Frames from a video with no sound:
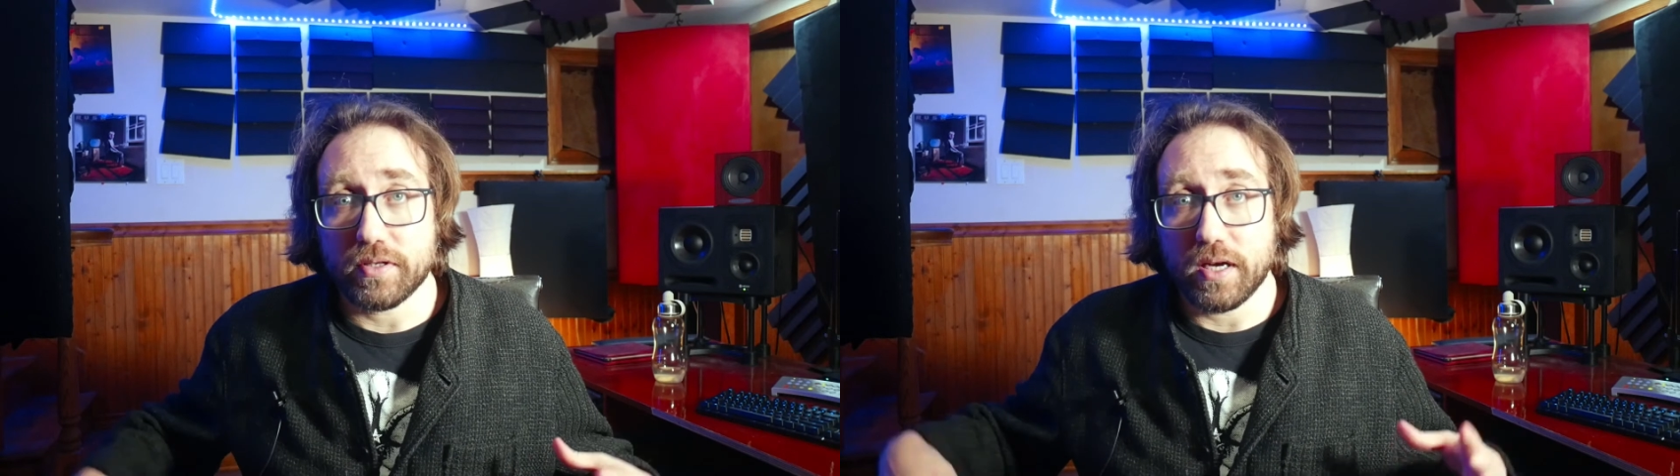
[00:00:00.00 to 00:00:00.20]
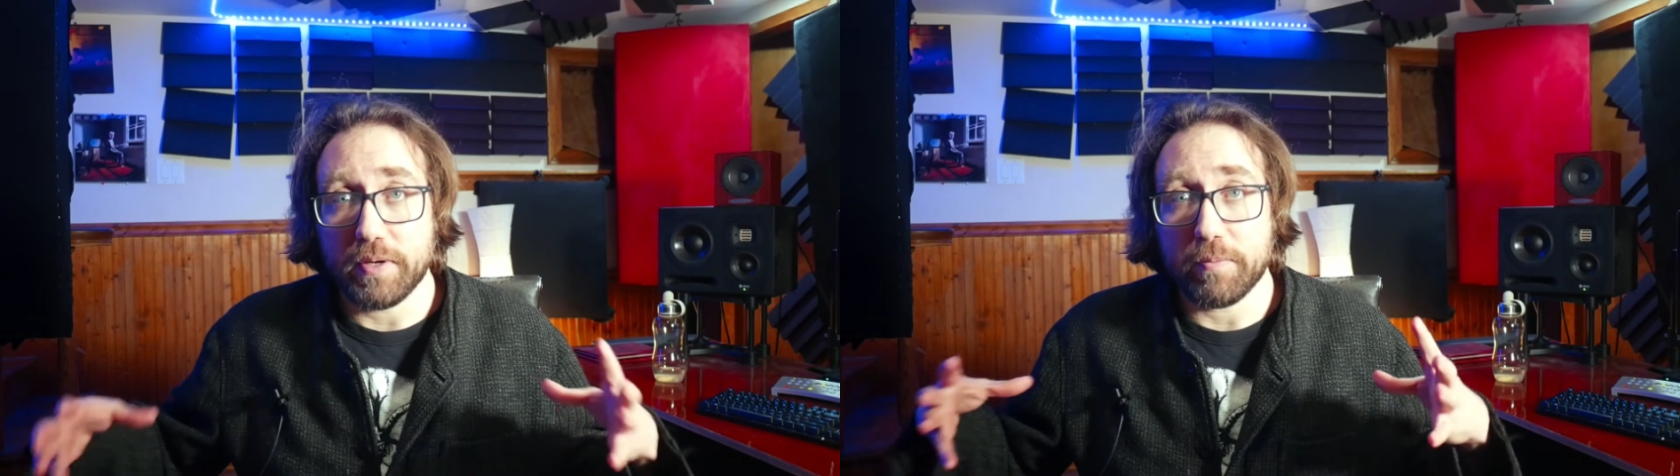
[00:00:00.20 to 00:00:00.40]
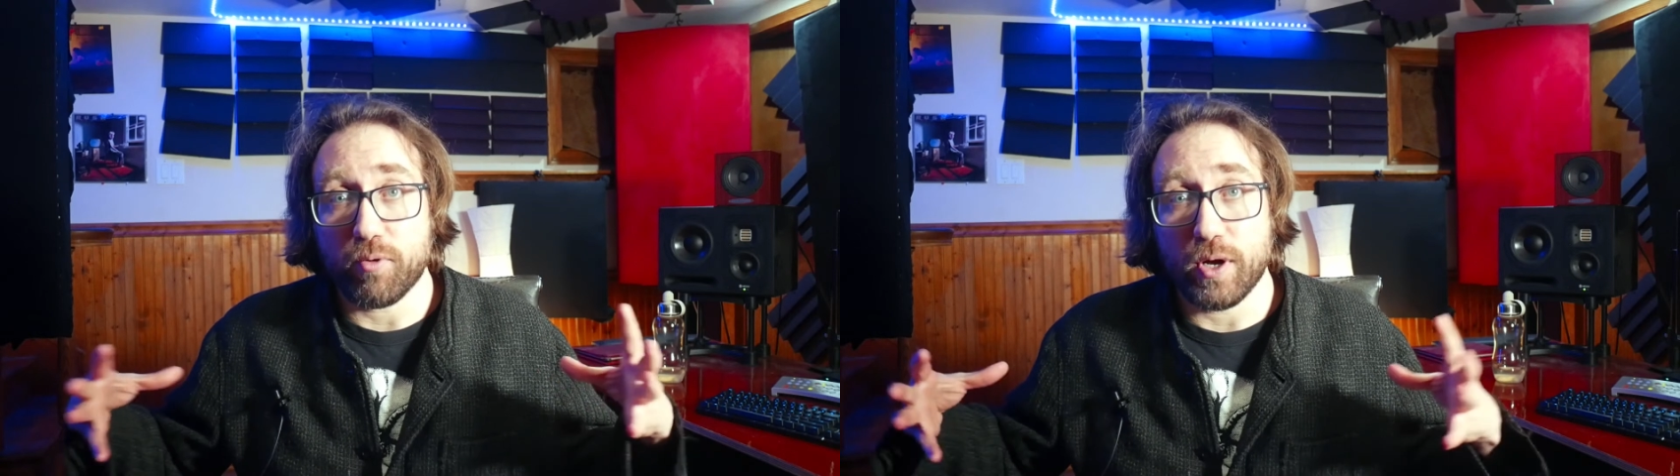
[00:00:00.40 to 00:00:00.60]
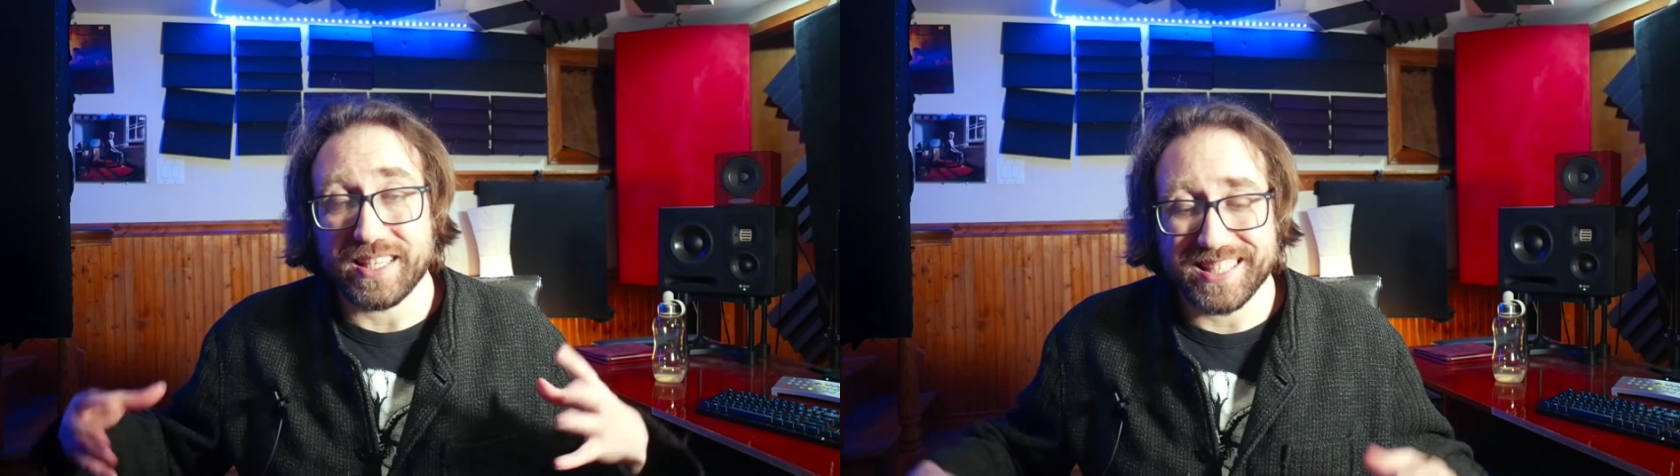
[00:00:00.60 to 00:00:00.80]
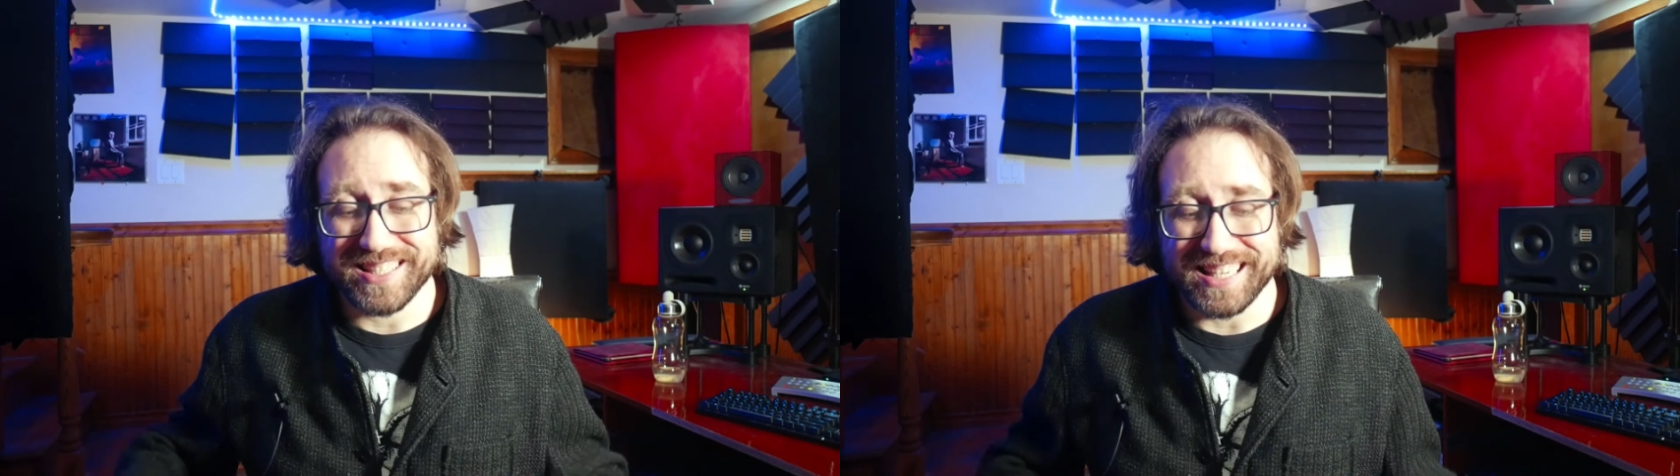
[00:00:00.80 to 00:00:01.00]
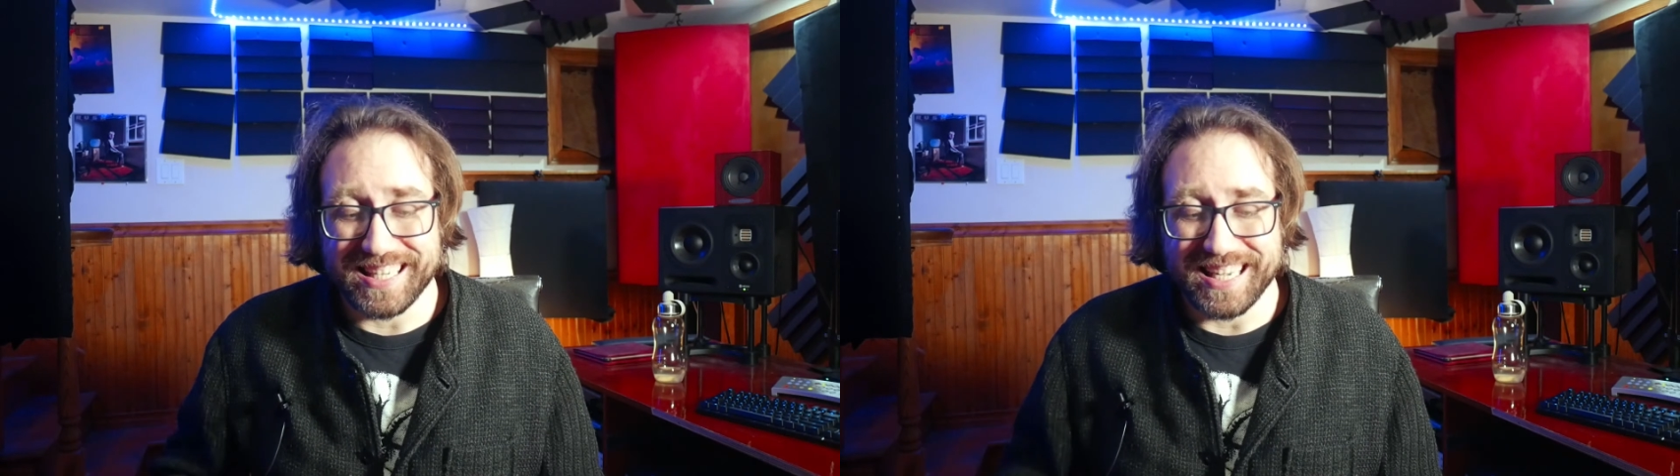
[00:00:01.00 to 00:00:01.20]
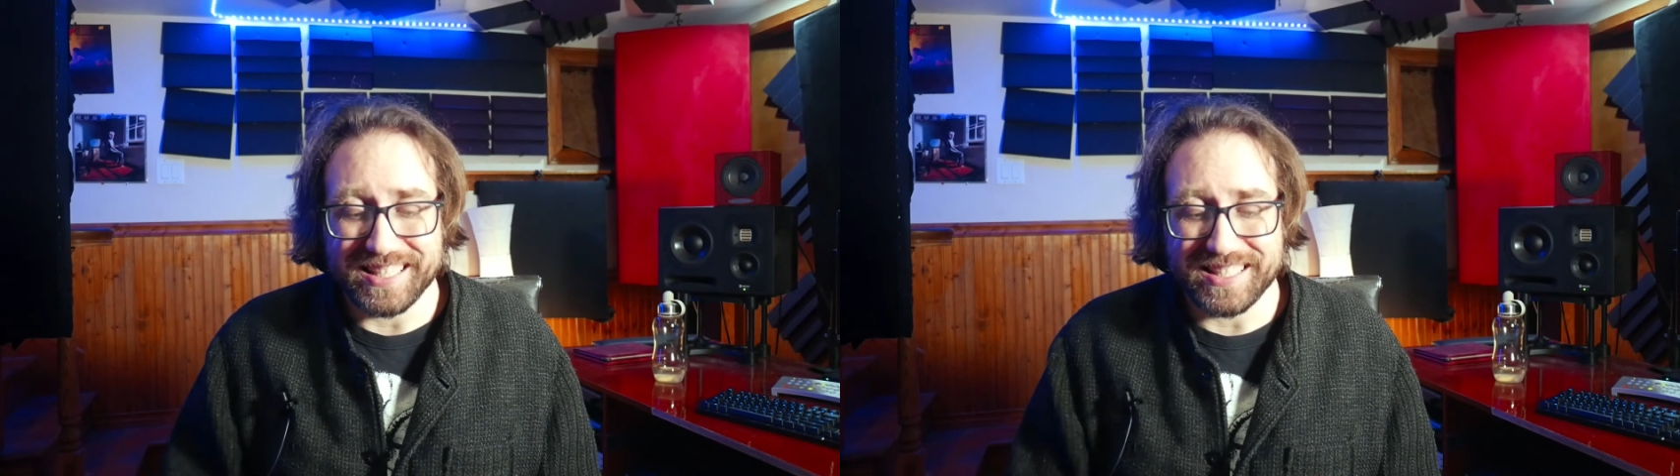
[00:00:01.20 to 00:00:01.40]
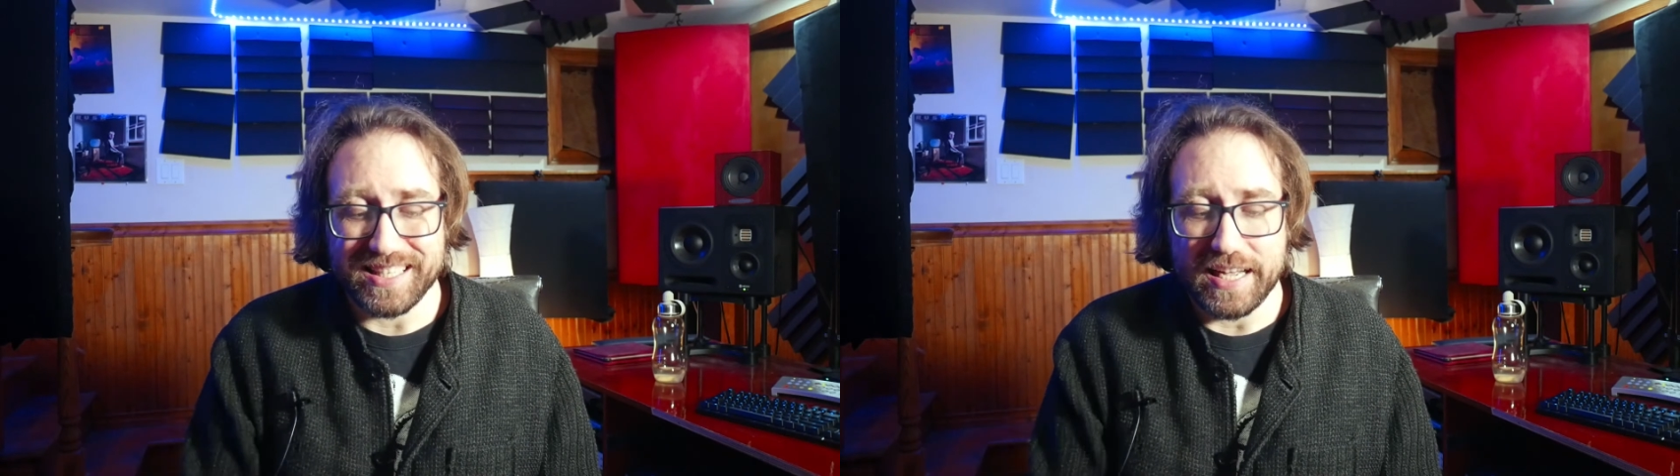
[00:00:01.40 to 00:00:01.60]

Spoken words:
tummy presses against